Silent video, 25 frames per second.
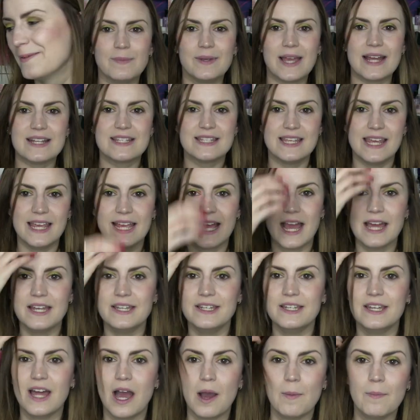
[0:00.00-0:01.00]
I'm getting a
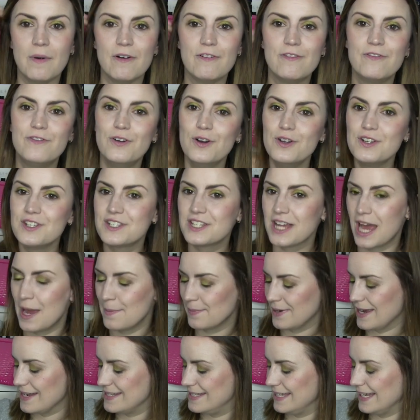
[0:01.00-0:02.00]
numb foot,
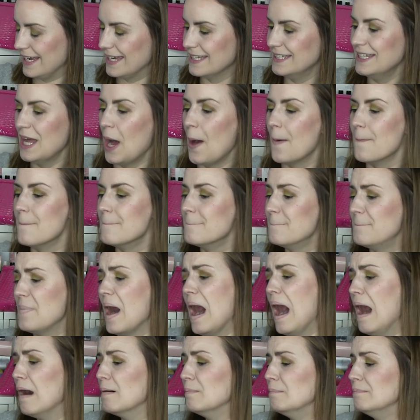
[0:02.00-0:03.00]
I'm getting a numb
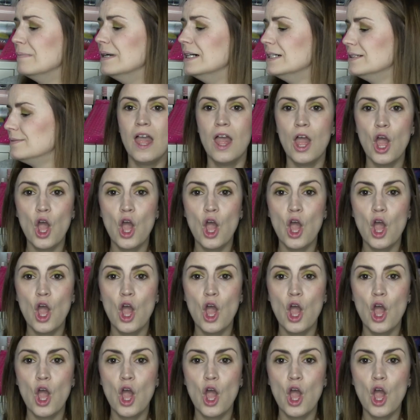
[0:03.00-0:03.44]
bum.